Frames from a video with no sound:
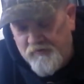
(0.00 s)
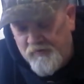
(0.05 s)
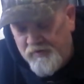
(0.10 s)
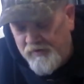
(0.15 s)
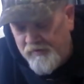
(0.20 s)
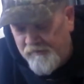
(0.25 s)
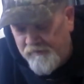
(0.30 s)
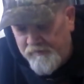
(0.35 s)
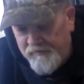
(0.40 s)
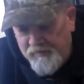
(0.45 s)

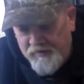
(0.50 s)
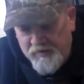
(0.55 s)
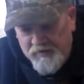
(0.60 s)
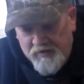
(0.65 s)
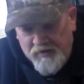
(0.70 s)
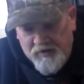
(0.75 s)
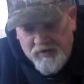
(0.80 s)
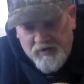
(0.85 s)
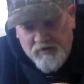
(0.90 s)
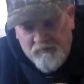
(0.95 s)
worth.
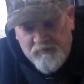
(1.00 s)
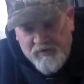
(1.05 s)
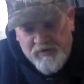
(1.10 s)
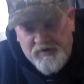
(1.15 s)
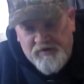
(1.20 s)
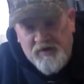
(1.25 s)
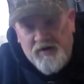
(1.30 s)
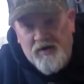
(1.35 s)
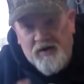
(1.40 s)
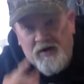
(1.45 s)

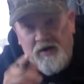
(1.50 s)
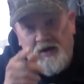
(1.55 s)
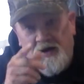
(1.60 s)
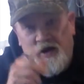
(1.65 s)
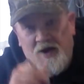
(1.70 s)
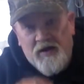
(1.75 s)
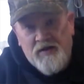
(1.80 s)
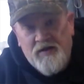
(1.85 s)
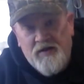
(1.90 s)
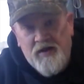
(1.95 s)
But
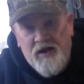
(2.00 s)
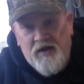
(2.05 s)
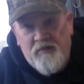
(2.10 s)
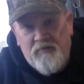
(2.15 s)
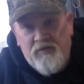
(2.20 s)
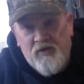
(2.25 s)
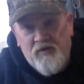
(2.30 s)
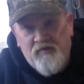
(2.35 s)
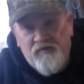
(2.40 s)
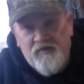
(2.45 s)
on
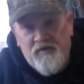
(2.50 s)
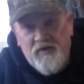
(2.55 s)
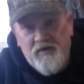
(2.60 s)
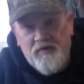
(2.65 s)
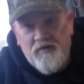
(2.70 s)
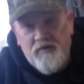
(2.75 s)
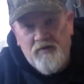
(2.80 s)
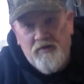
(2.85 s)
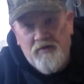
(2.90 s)
composting,